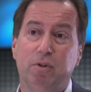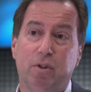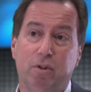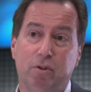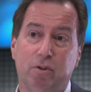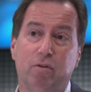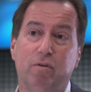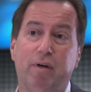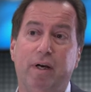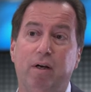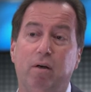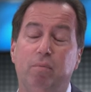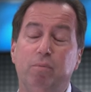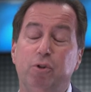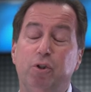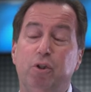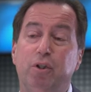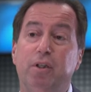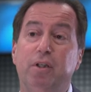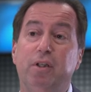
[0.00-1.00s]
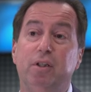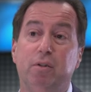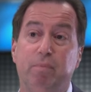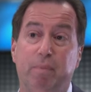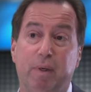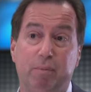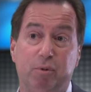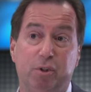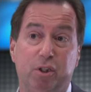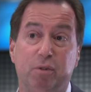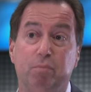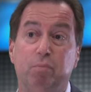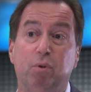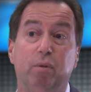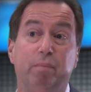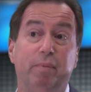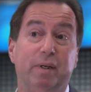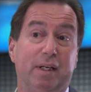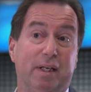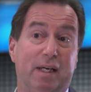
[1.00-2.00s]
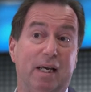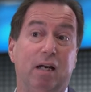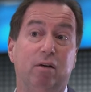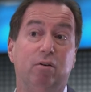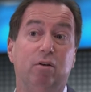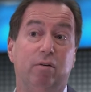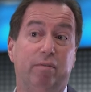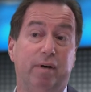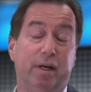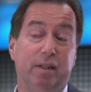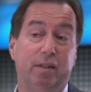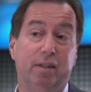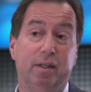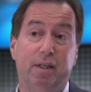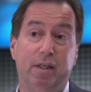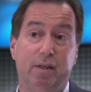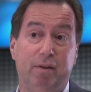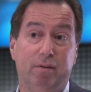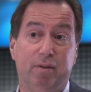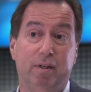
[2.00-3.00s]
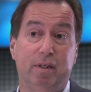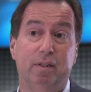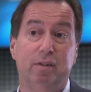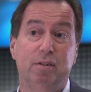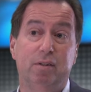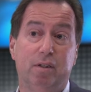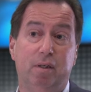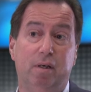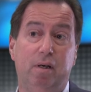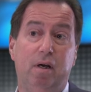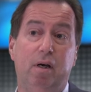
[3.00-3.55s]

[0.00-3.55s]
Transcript: so it's a great opportunity to perhaps just put a bit of colour around the key things.